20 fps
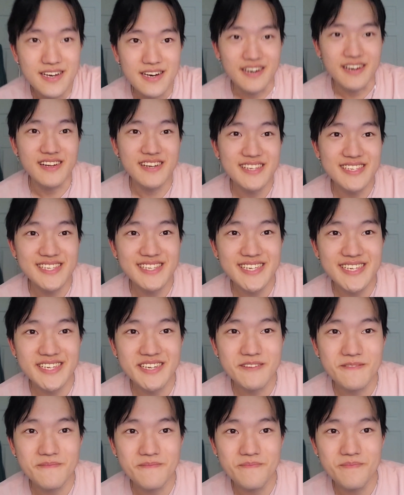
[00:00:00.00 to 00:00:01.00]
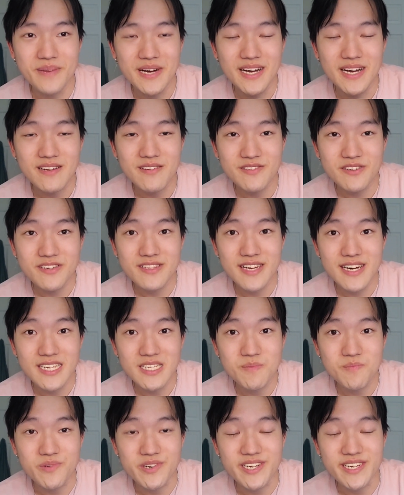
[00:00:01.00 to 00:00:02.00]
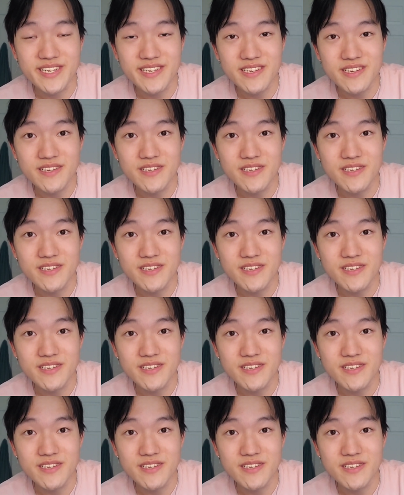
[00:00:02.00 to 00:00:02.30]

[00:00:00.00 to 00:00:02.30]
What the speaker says: Honestly, back during last spring,